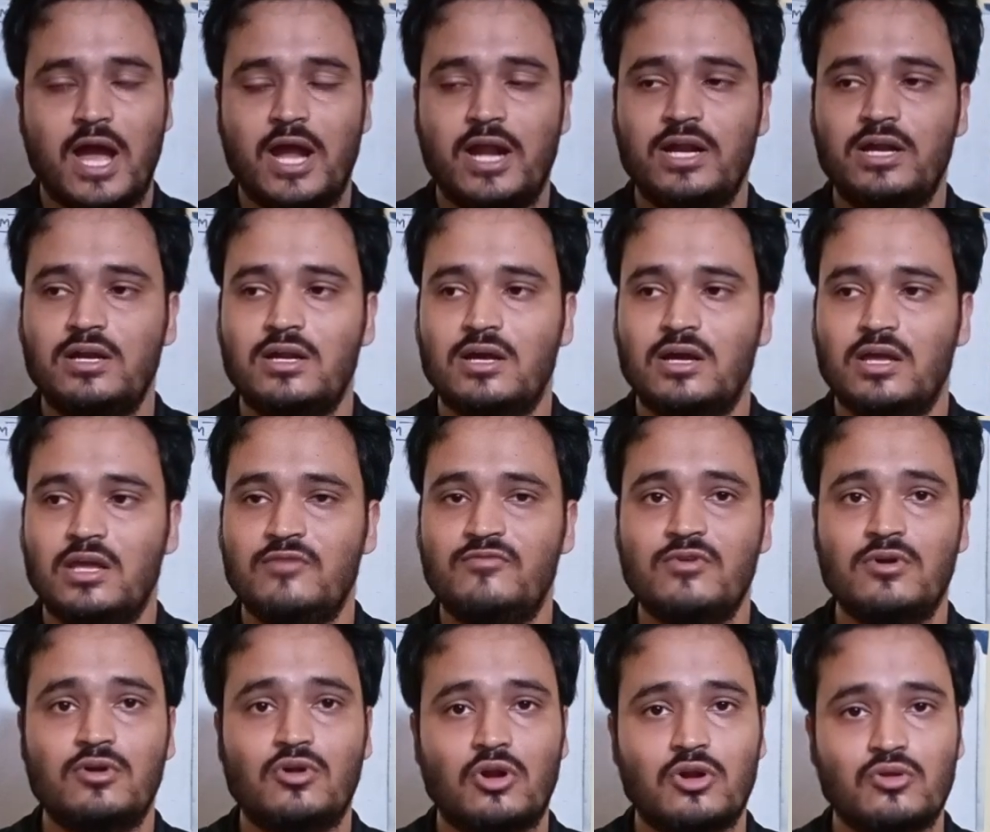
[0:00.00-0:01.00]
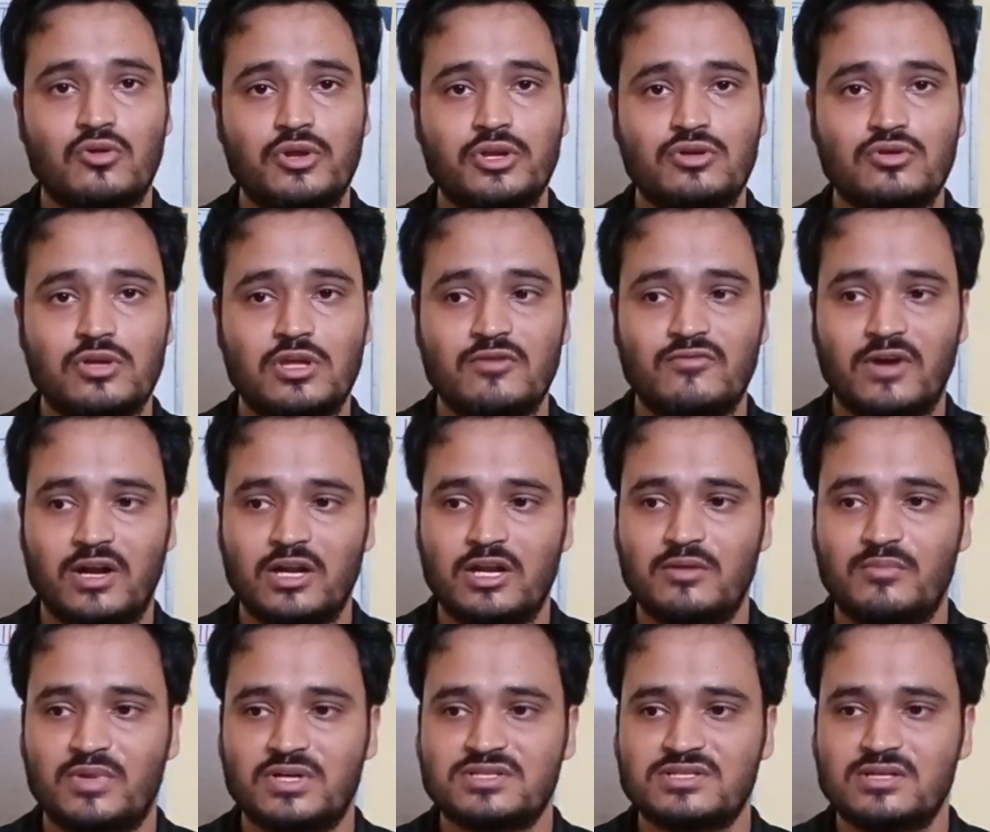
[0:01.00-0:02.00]
And if you are not going to give
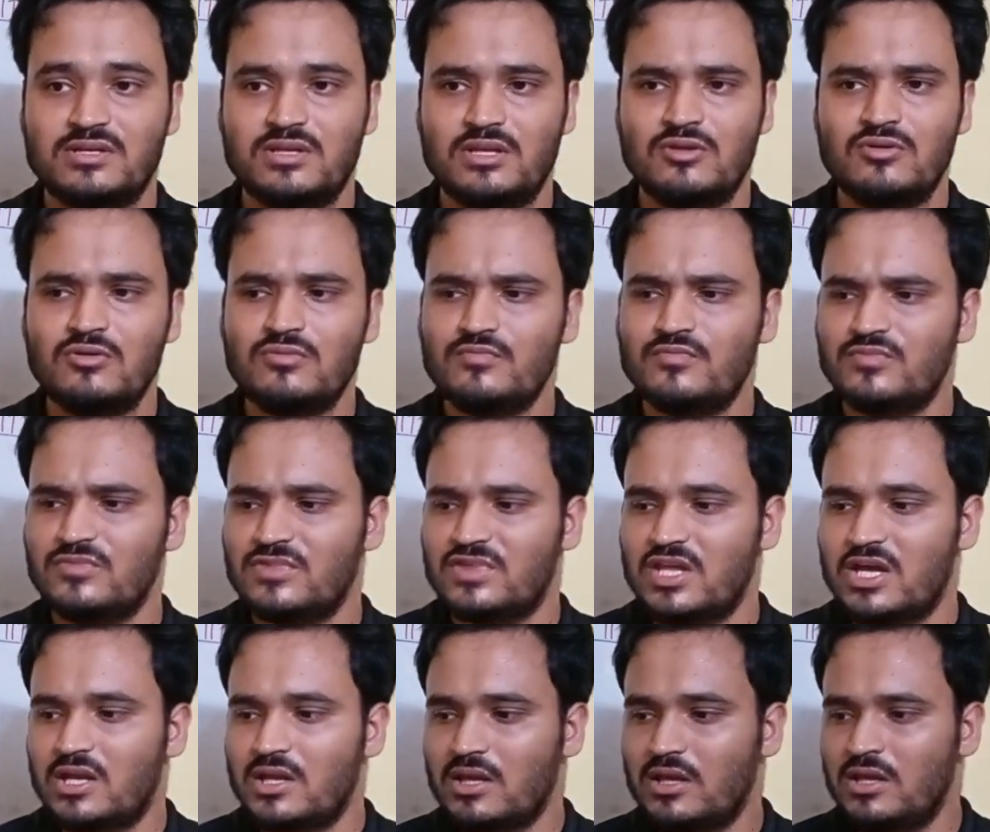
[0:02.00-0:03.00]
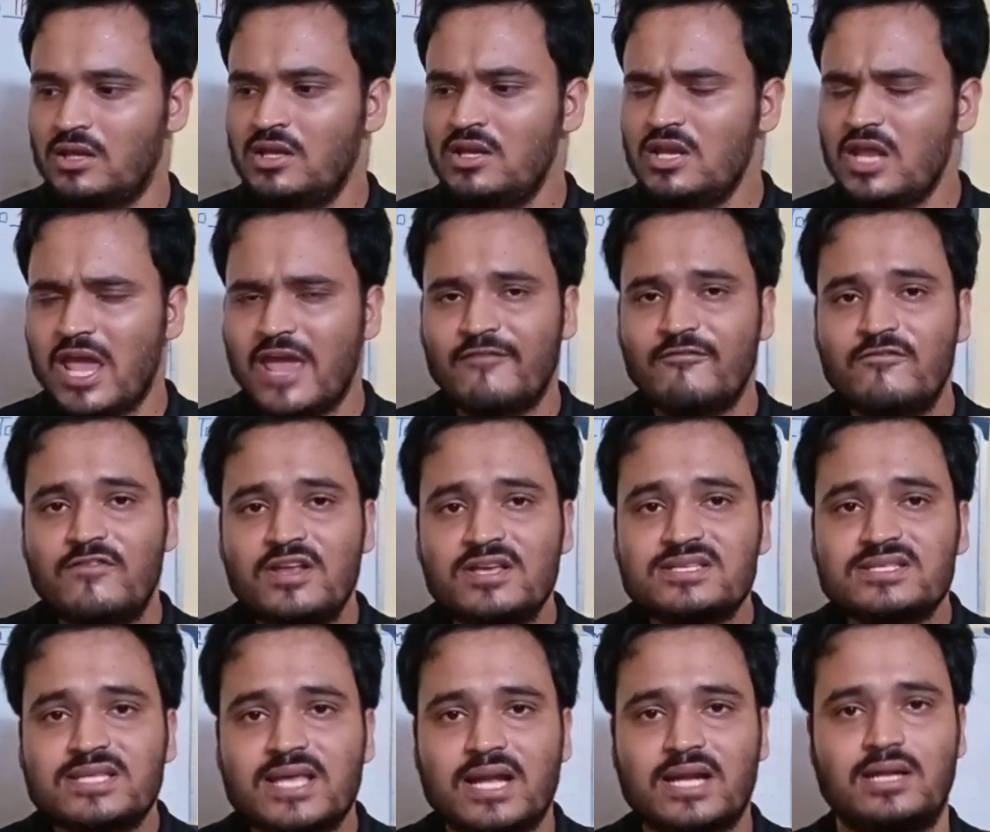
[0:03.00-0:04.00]
100%, you know, there in
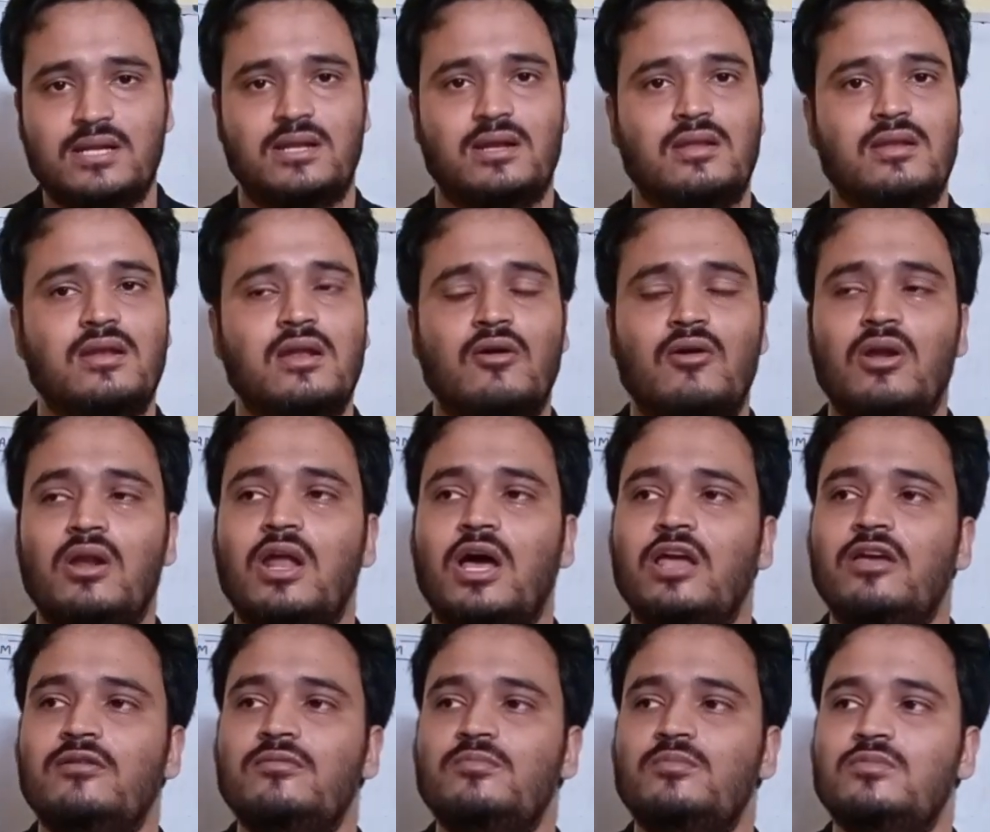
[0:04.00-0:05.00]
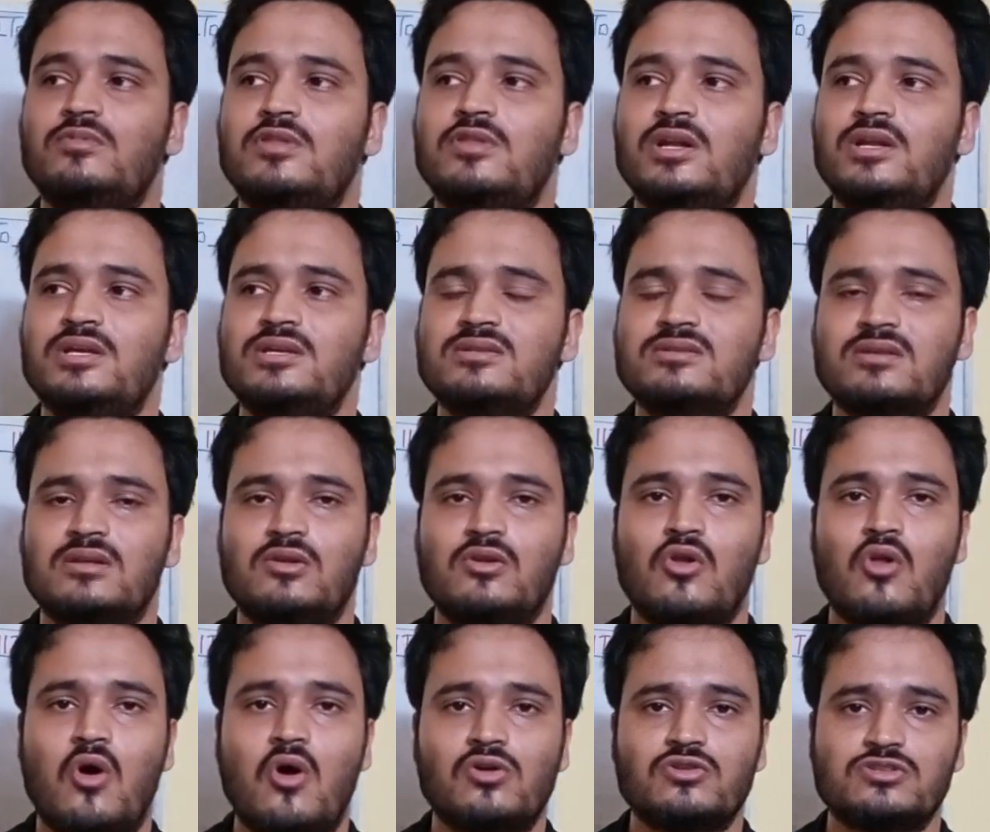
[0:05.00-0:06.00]
every sector in our life there is
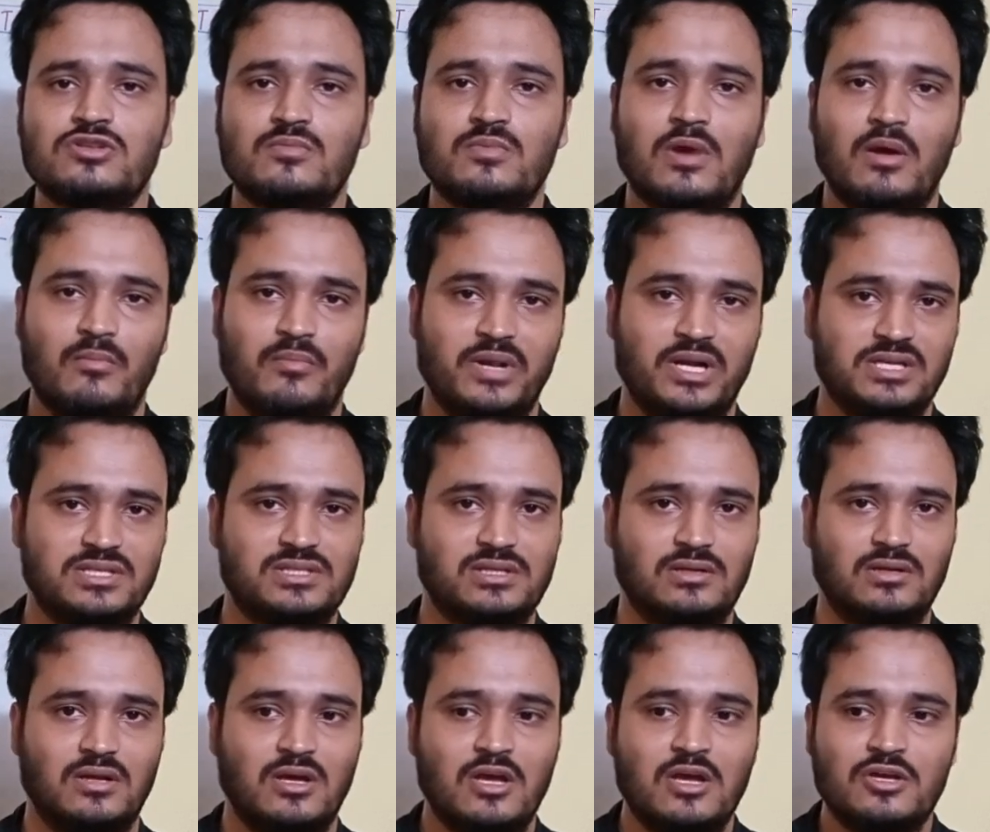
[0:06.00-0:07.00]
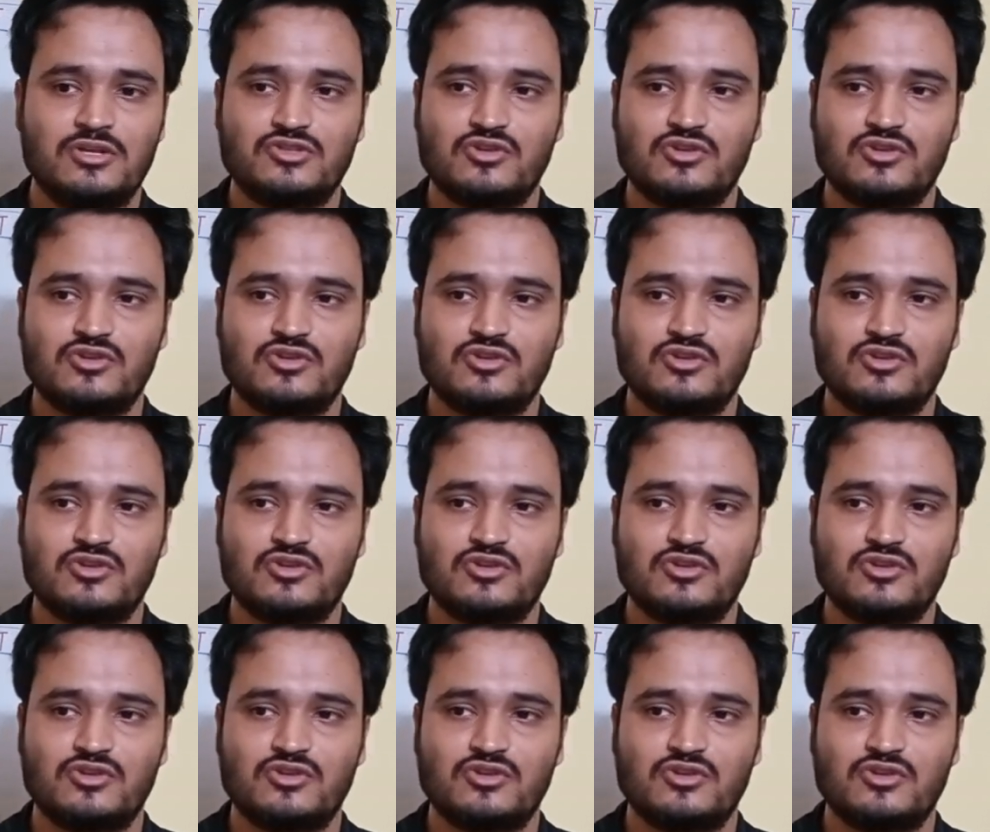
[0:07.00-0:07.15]
lots of competition.